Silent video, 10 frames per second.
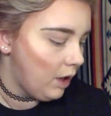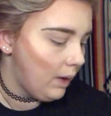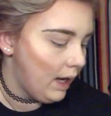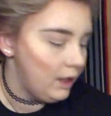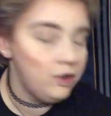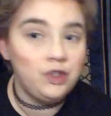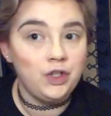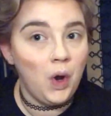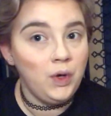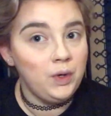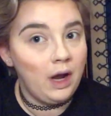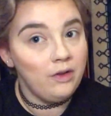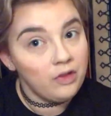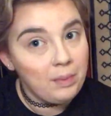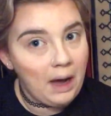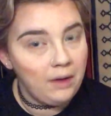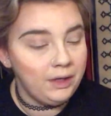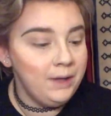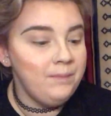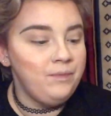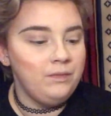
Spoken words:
to go ahead and show you guys the palette.